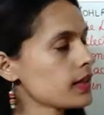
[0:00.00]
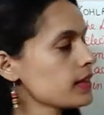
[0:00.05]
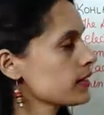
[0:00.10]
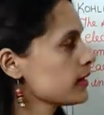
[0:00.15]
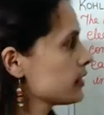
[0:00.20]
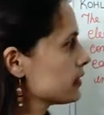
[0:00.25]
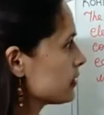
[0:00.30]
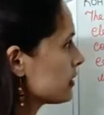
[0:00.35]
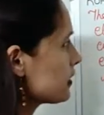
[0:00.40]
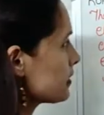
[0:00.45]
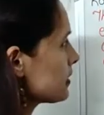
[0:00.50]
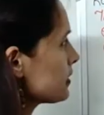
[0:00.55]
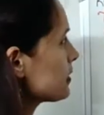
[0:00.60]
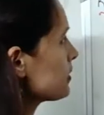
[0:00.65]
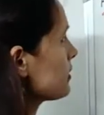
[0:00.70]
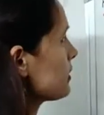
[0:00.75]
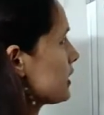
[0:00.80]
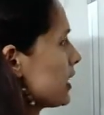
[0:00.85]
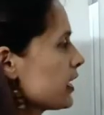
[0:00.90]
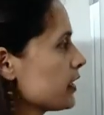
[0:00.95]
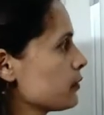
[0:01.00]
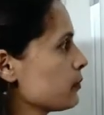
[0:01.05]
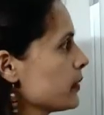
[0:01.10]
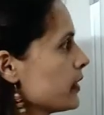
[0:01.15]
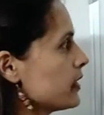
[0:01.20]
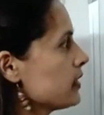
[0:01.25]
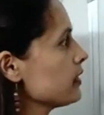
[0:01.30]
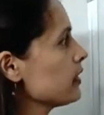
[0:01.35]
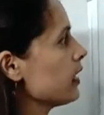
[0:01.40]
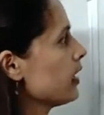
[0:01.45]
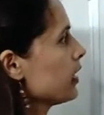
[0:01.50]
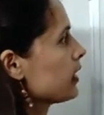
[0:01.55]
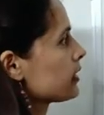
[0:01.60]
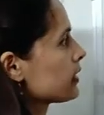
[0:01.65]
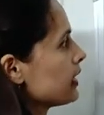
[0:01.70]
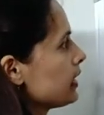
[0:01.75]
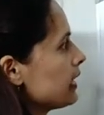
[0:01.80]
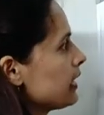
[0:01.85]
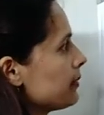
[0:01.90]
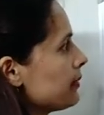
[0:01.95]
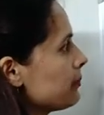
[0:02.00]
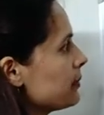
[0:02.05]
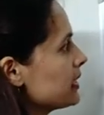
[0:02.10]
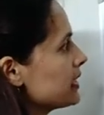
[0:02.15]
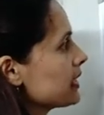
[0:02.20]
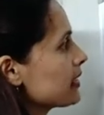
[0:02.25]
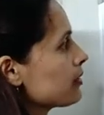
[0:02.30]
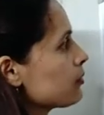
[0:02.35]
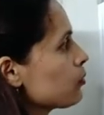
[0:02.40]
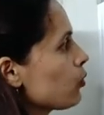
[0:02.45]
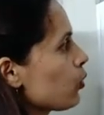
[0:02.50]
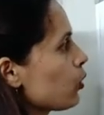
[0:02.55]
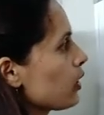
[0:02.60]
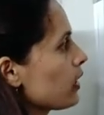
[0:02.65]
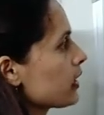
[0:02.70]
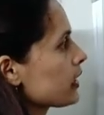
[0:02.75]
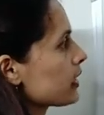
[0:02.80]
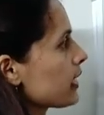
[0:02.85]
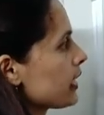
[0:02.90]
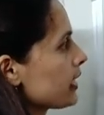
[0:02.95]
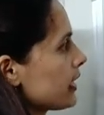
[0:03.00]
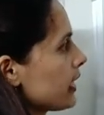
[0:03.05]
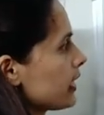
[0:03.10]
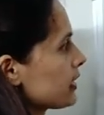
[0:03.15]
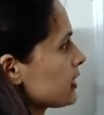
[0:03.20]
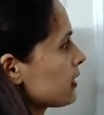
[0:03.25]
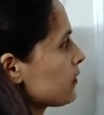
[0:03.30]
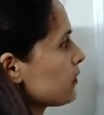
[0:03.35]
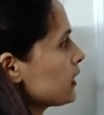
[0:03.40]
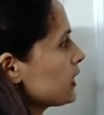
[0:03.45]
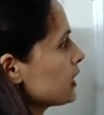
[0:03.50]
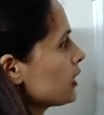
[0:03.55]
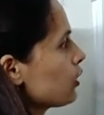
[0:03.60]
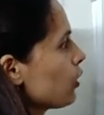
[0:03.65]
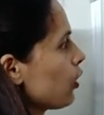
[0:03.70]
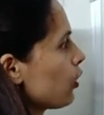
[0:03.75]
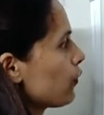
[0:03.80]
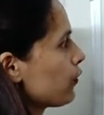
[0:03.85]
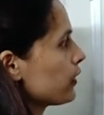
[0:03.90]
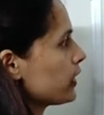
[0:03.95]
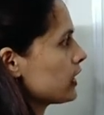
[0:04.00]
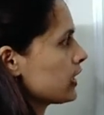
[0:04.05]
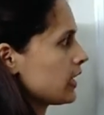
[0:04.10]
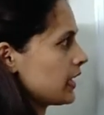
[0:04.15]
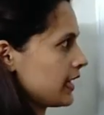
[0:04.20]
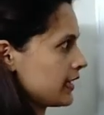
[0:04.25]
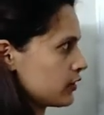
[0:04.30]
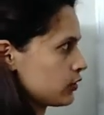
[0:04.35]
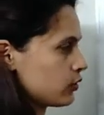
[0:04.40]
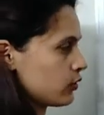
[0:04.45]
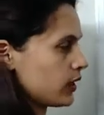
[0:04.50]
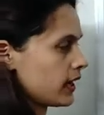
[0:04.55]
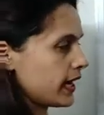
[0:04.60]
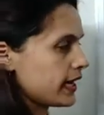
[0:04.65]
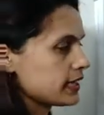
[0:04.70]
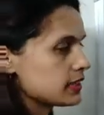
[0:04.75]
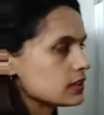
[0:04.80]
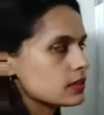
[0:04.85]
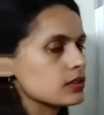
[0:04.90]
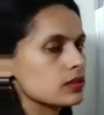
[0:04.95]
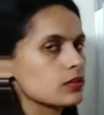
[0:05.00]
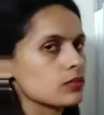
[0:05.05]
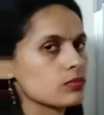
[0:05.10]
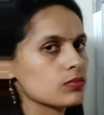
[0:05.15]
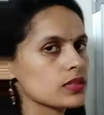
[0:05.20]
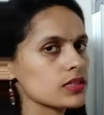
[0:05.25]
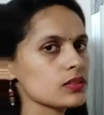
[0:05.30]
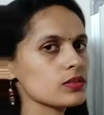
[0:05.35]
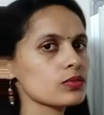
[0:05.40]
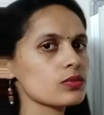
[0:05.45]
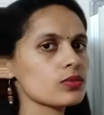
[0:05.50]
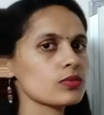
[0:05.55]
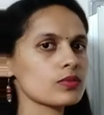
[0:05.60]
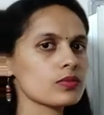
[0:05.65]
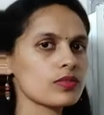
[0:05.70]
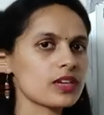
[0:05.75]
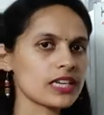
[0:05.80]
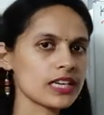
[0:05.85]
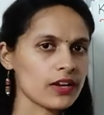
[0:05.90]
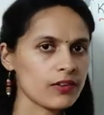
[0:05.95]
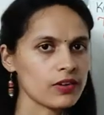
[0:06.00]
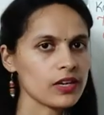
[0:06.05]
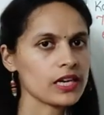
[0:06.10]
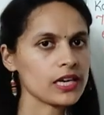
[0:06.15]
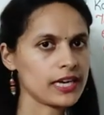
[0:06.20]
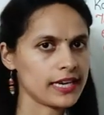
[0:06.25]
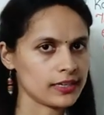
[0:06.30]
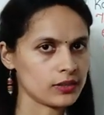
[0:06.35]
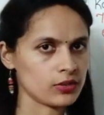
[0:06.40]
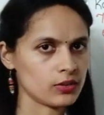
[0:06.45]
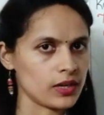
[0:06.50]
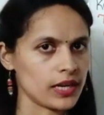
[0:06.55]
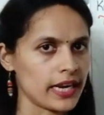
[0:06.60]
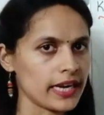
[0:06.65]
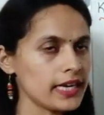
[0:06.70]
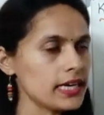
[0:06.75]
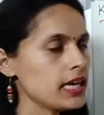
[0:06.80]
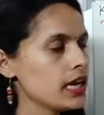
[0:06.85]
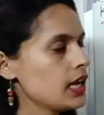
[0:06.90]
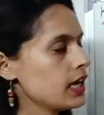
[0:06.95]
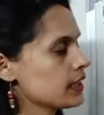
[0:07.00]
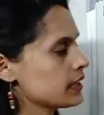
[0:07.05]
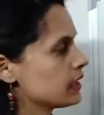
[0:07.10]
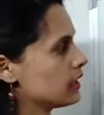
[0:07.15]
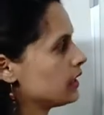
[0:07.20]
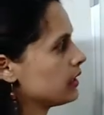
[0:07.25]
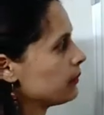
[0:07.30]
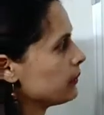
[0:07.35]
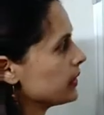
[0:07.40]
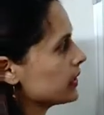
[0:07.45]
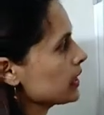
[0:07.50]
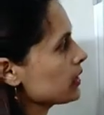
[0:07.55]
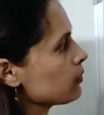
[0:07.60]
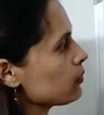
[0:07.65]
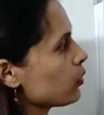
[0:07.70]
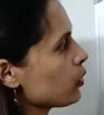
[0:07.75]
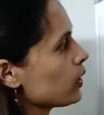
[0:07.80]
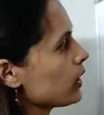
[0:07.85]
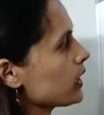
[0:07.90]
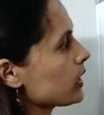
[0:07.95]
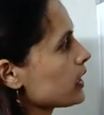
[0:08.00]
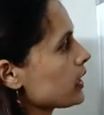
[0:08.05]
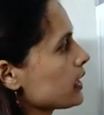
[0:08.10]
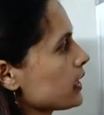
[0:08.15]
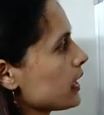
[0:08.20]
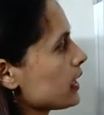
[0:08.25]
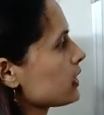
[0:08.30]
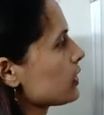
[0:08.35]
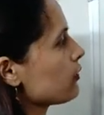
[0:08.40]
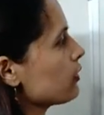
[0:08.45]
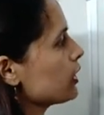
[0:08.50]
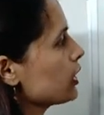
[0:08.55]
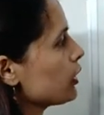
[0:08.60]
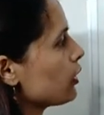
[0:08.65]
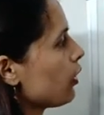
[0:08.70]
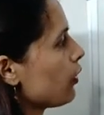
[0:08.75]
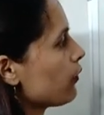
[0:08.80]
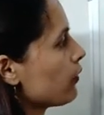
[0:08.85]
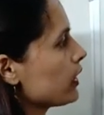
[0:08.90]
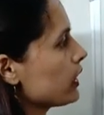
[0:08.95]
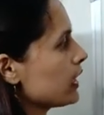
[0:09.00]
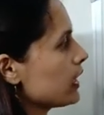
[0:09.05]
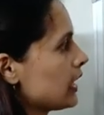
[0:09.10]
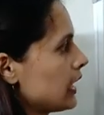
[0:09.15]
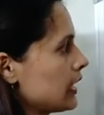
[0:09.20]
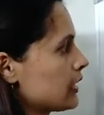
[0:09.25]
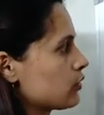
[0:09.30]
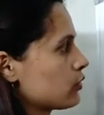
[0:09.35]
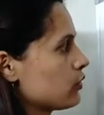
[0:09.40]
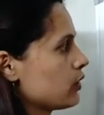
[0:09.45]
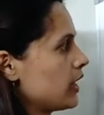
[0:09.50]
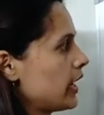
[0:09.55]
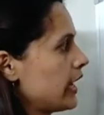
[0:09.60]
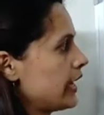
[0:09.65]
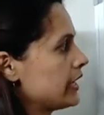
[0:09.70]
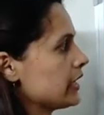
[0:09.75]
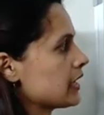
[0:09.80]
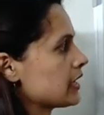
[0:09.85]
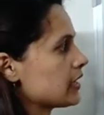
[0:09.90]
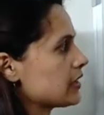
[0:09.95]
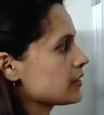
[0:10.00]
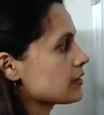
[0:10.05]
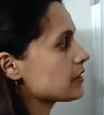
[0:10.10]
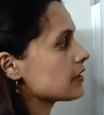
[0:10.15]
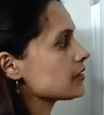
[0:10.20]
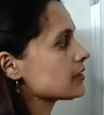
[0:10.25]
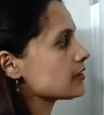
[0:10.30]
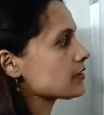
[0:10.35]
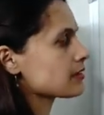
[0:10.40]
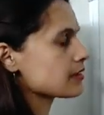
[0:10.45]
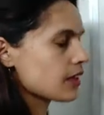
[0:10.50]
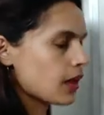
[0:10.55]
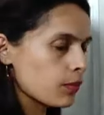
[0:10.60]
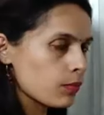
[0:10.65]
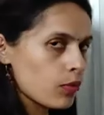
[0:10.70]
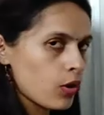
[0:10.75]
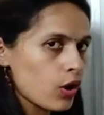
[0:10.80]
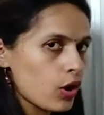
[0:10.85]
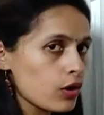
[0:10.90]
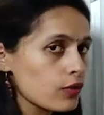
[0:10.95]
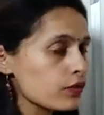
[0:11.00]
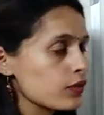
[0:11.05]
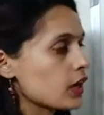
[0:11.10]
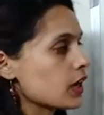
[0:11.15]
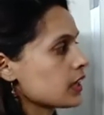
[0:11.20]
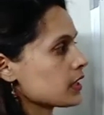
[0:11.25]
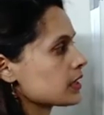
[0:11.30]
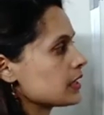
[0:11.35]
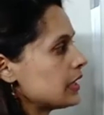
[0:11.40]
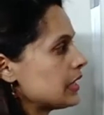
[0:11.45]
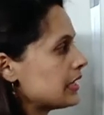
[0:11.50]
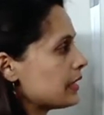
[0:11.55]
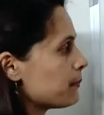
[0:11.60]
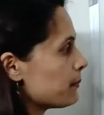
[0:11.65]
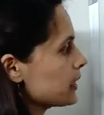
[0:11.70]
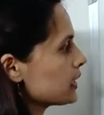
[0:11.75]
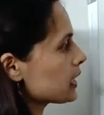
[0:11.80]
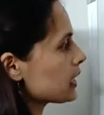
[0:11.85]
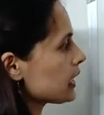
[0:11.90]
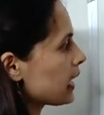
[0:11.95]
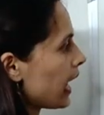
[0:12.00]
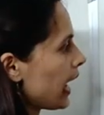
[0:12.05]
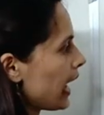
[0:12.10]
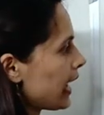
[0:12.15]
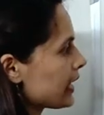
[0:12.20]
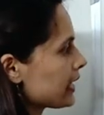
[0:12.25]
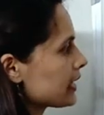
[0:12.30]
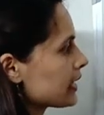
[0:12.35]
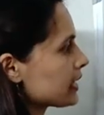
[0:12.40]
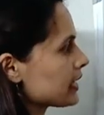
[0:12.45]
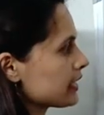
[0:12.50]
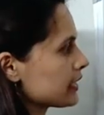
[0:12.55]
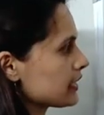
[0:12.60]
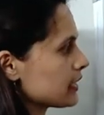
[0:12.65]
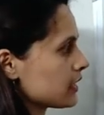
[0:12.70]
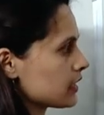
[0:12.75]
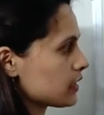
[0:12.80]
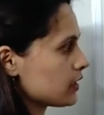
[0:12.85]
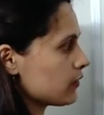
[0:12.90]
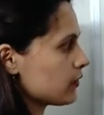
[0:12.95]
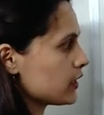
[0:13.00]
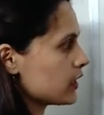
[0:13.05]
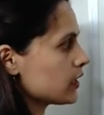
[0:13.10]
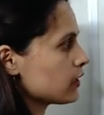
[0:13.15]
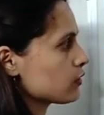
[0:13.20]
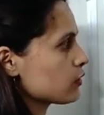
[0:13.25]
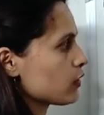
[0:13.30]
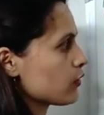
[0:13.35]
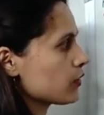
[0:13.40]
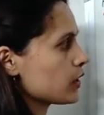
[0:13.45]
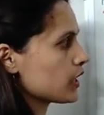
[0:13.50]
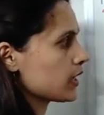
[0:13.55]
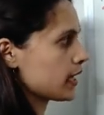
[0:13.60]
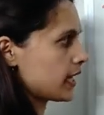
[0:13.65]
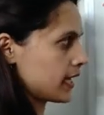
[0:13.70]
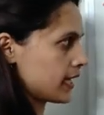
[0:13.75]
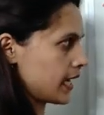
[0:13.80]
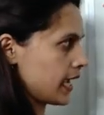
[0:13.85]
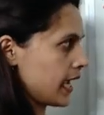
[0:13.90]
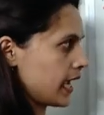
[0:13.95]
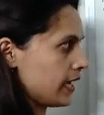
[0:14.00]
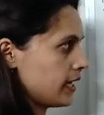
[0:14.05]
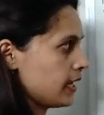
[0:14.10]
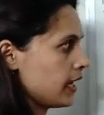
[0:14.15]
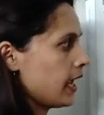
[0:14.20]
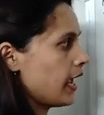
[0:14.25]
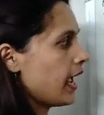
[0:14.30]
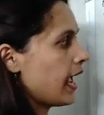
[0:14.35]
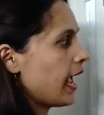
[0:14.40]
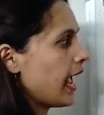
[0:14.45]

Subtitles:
This is the statement: the limiting molar conductivity of an electrolyte, means whatever electrolyte, the limiting molar conductivity of an electrolyte is the sum of the limiting ionic conductivities of the cation